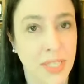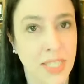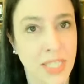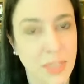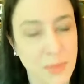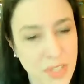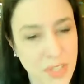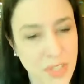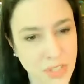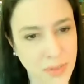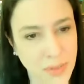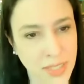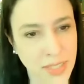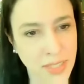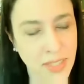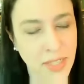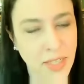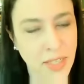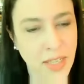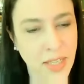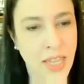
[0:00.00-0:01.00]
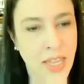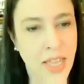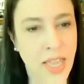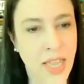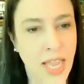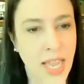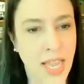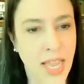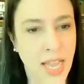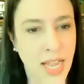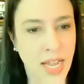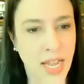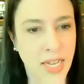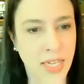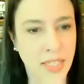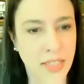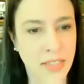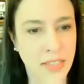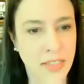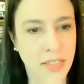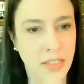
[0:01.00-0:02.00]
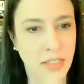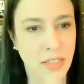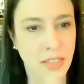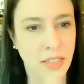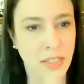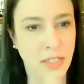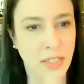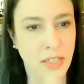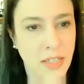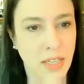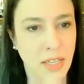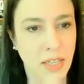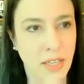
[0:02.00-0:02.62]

I saw what he was doing. And